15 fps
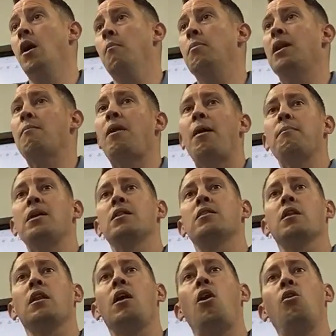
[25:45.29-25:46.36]
but it might be
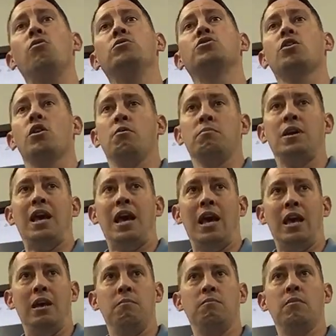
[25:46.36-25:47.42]
the long-term
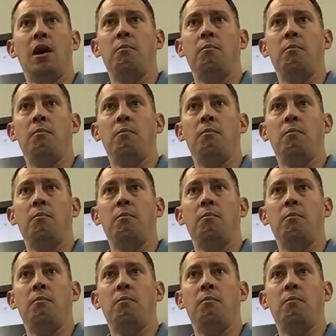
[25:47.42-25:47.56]
game.